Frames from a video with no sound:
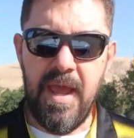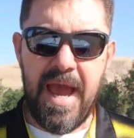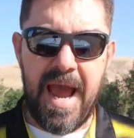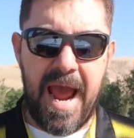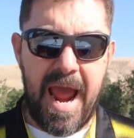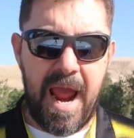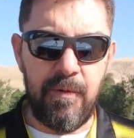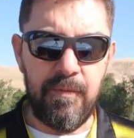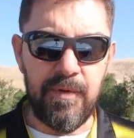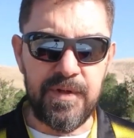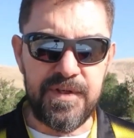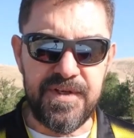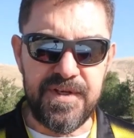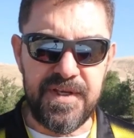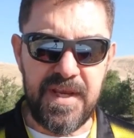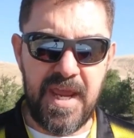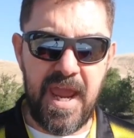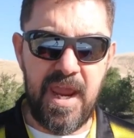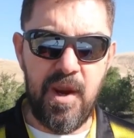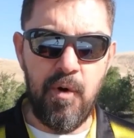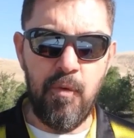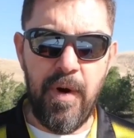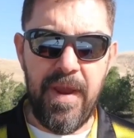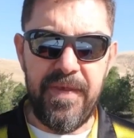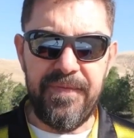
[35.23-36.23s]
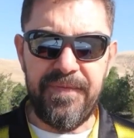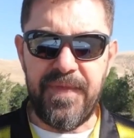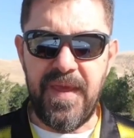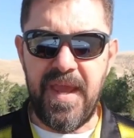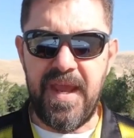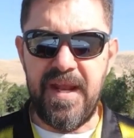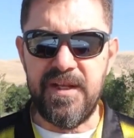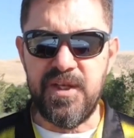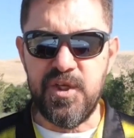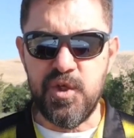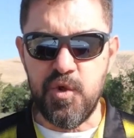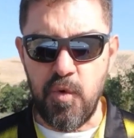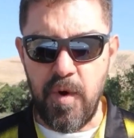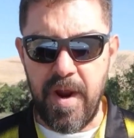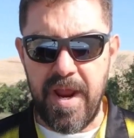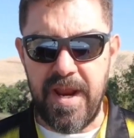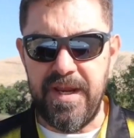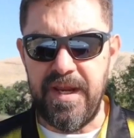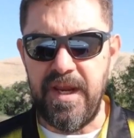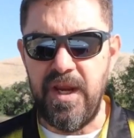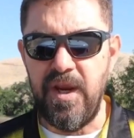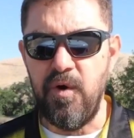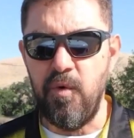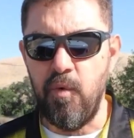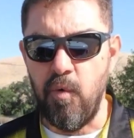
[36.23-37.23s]
I would say within
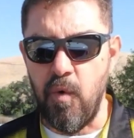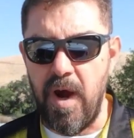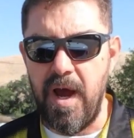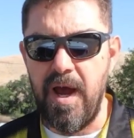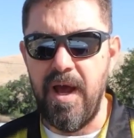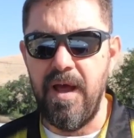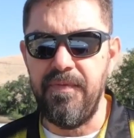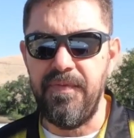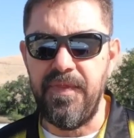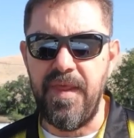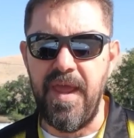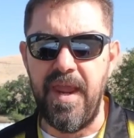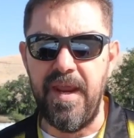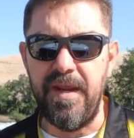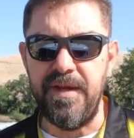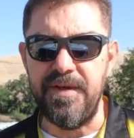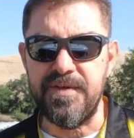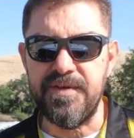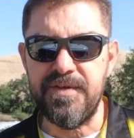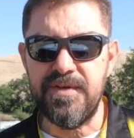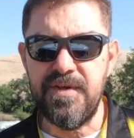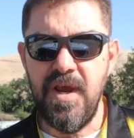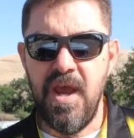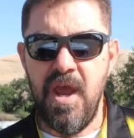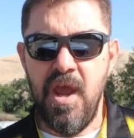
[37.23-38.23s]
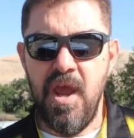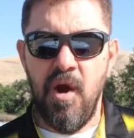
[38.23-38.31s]
21 days.